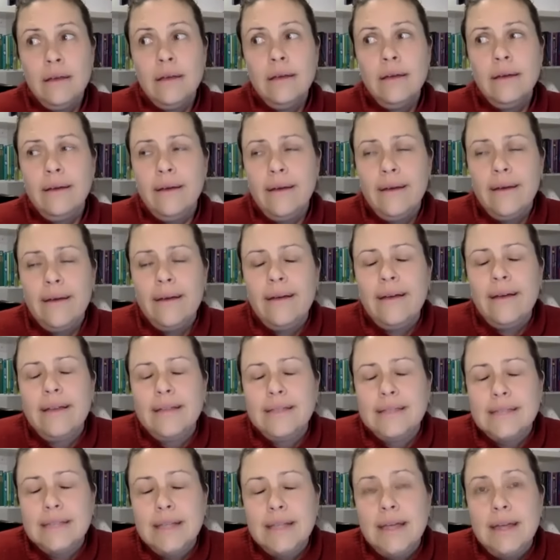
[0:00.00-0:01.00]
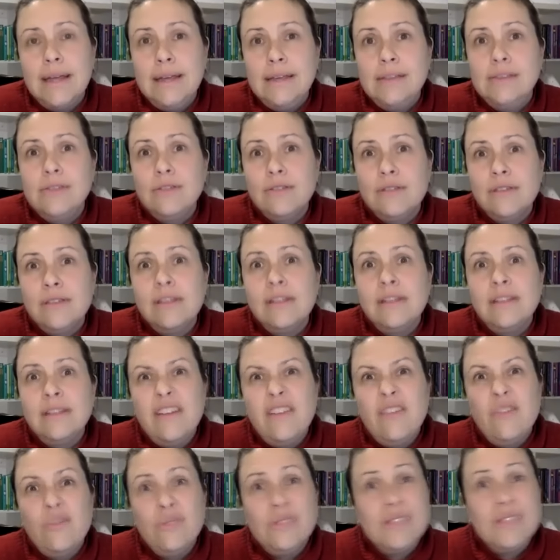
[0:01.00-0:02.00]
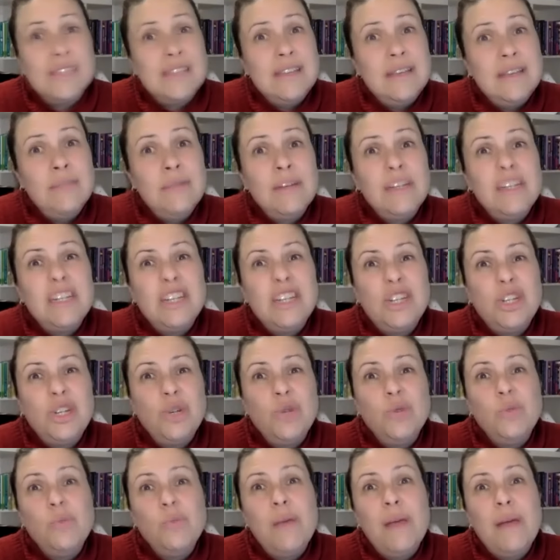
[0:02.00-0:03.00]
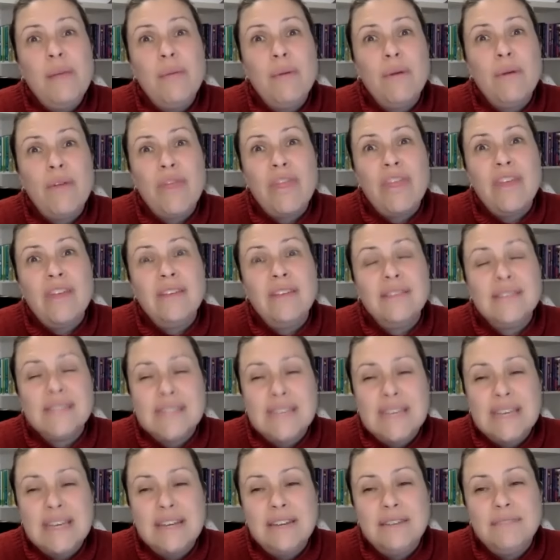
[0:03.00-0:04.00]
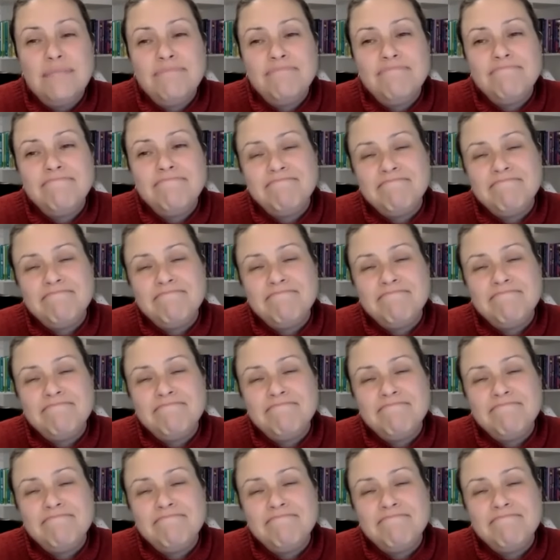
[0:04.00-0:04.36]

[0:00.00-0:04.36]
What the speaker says: Ugh, it's a lot easier than everyone seeing my tissue paper thin skin.